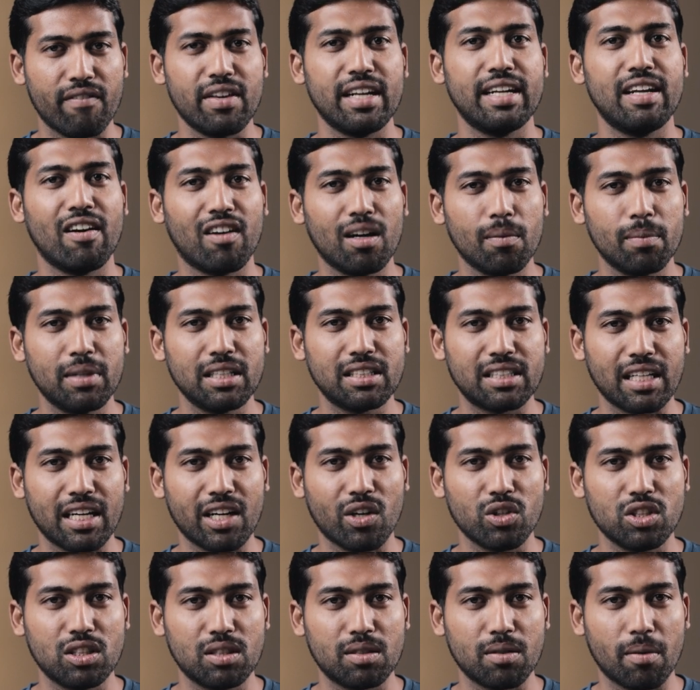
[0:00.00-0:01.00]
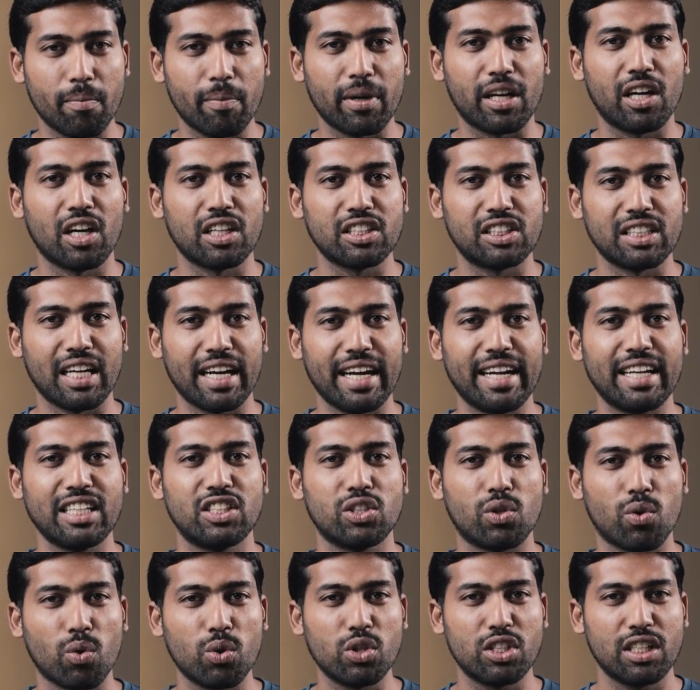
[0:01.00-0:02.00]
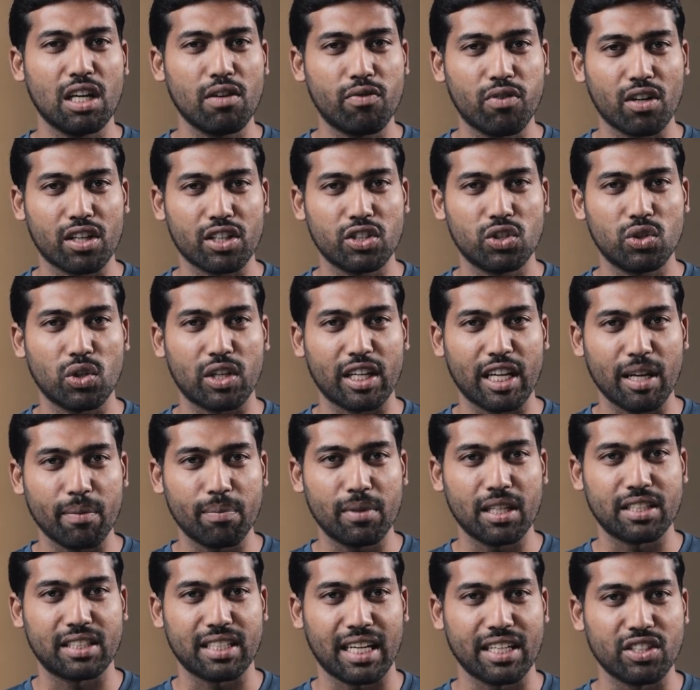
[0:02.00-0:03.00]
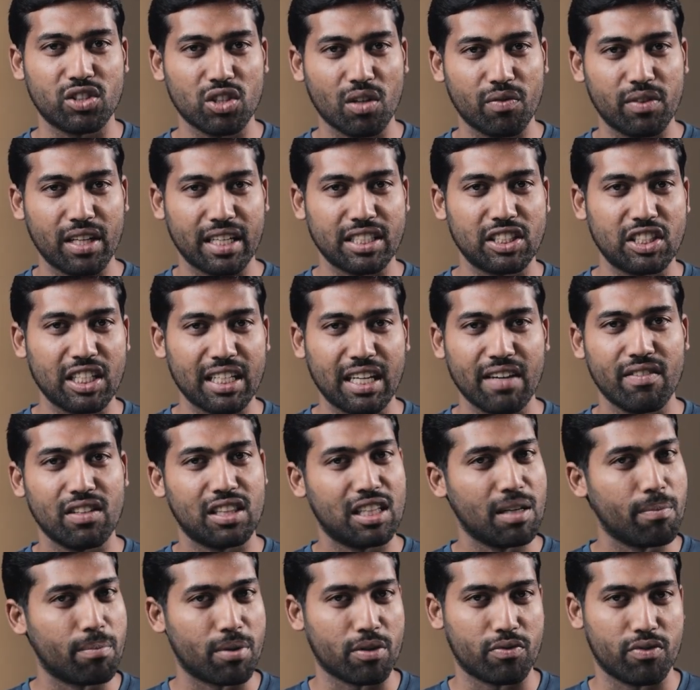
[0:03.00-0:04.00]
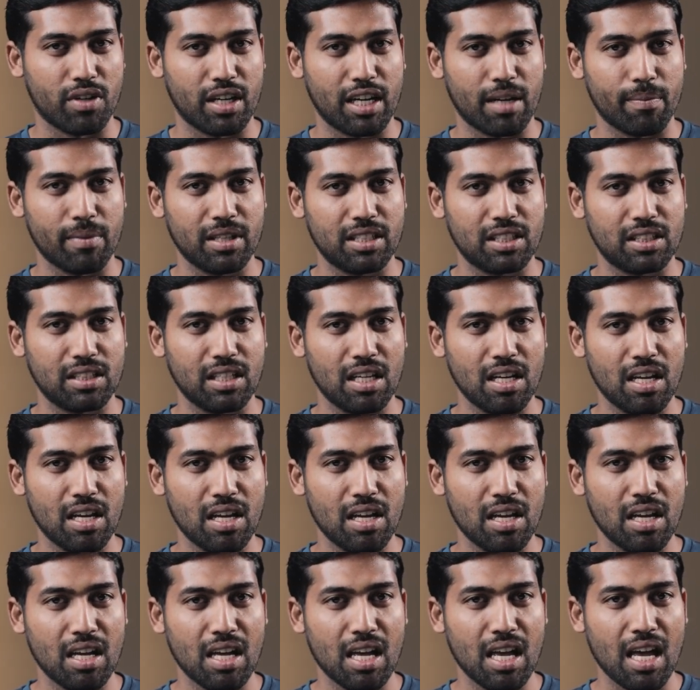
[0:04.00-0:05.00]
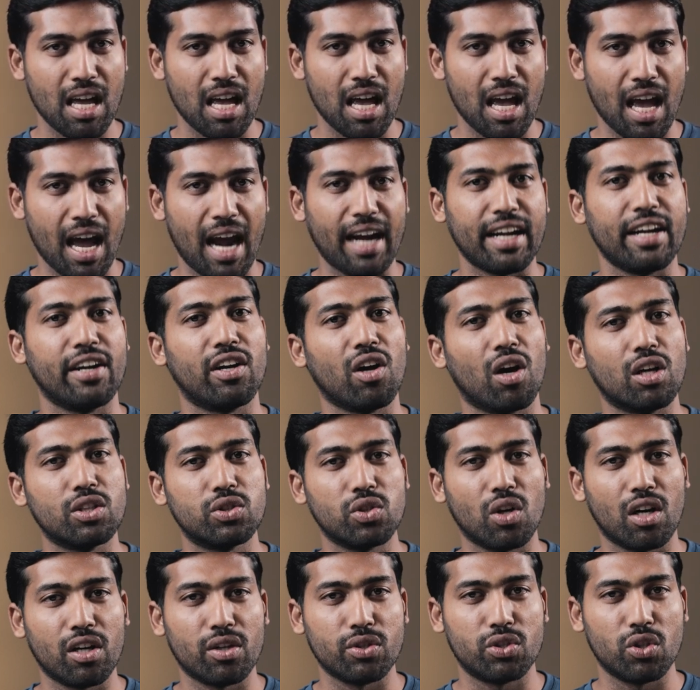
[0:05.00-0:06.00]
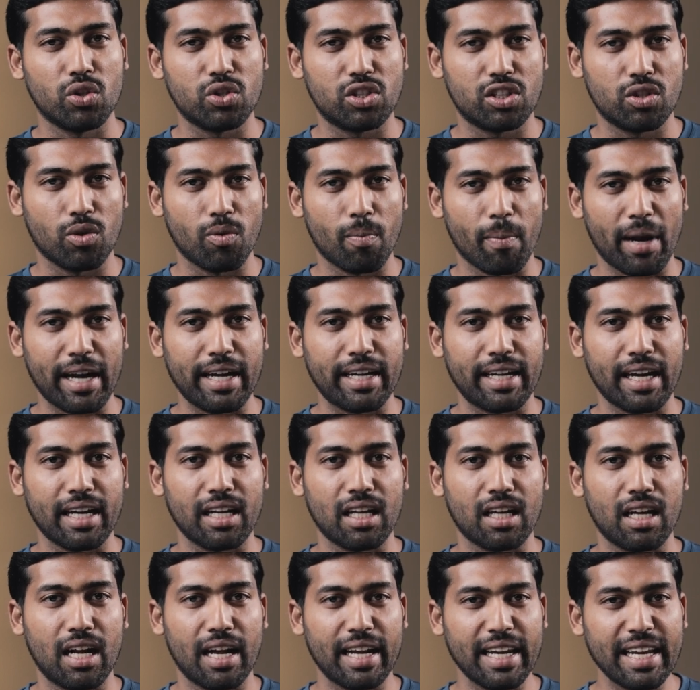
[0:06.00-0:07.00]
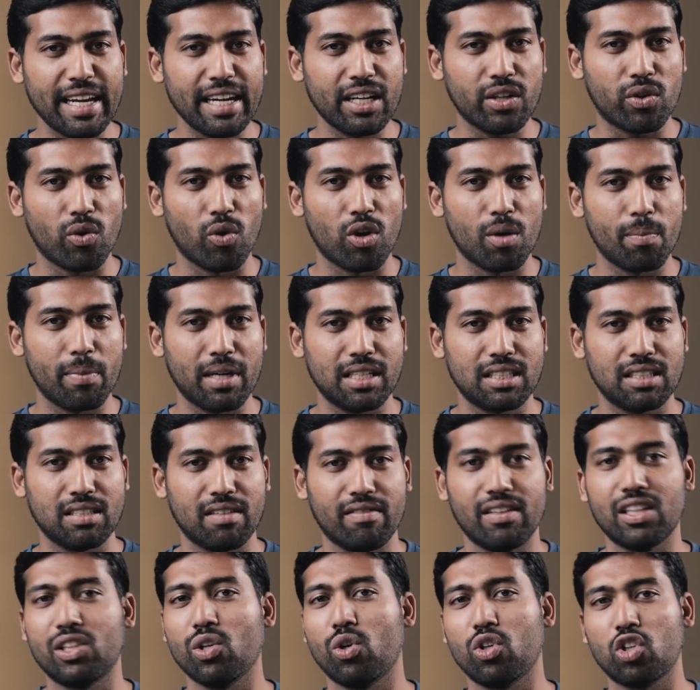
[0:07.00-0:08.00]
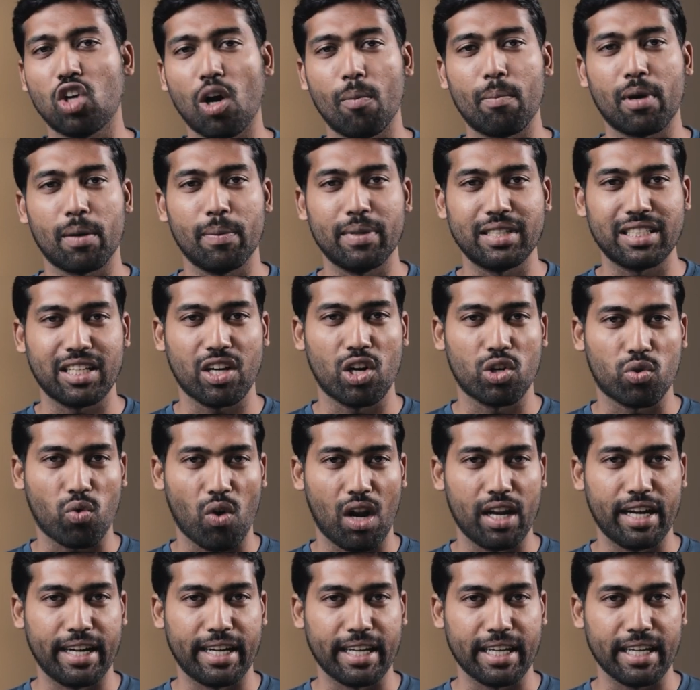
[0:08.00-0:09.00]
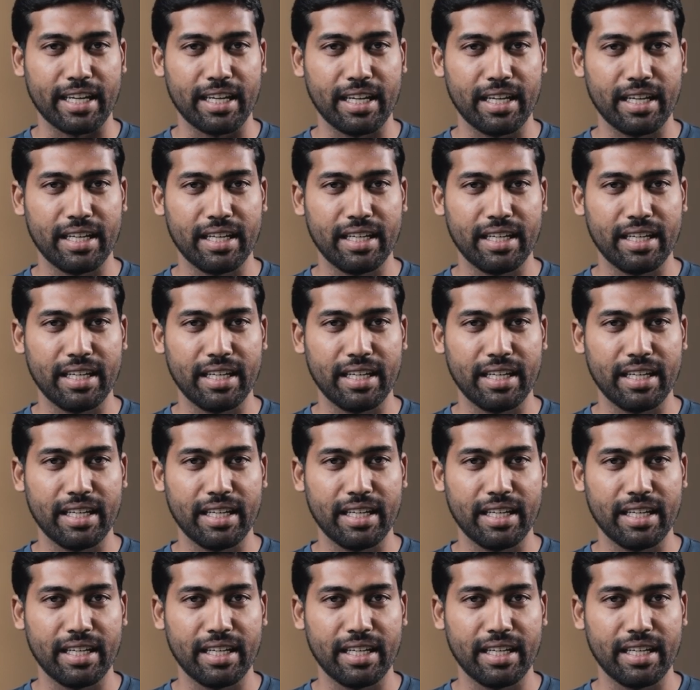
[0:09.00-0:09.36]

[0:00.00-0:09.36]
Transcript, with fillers: We developed this in-house because it is crucial for us to keep the size of the SDK within preferred limits. And it also allows us to maintain a lean code base without compromising on quality.